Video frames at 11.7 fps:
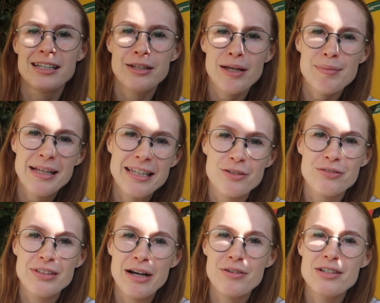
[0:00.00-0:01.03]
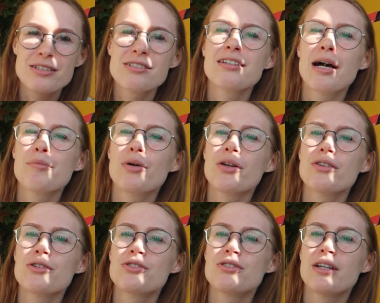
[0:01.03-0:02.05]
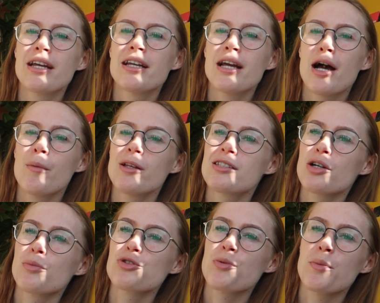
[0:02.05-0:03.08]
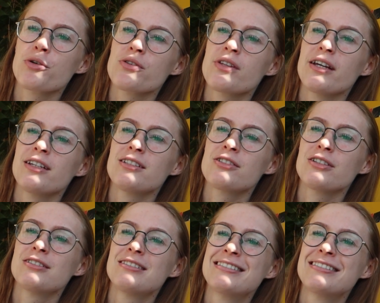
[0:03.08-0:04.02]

Look at my little flowers. I bought those today. It's almost my birthday, so.